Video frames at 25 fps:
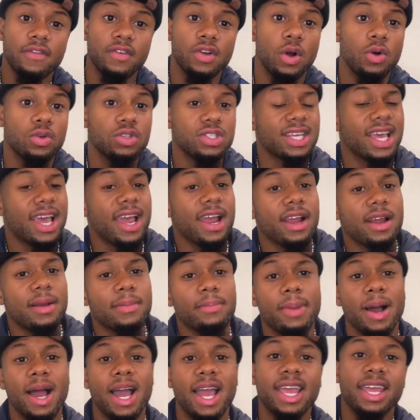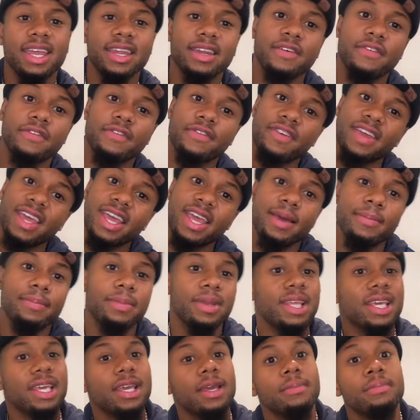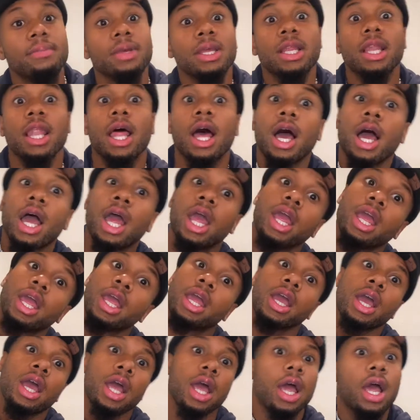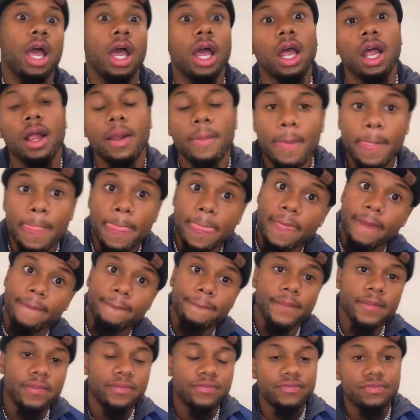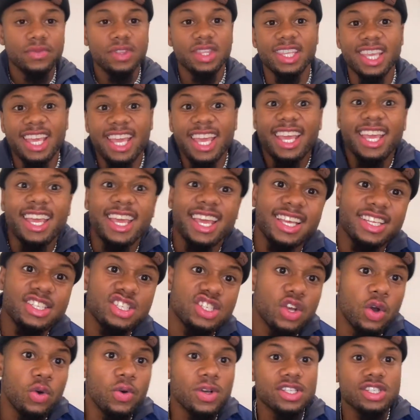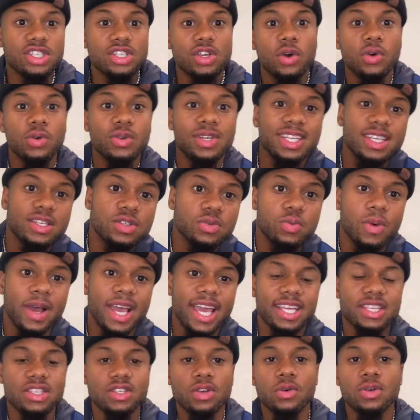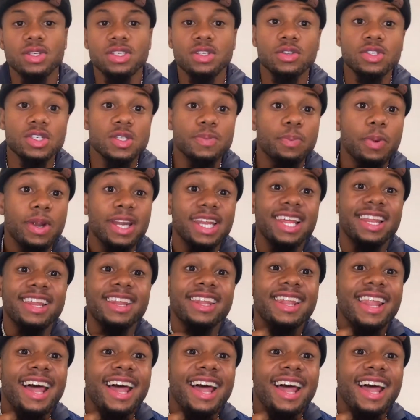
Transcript: go to everybody in the family and be like, yeah, so-and-so this way, so-and-so, spreading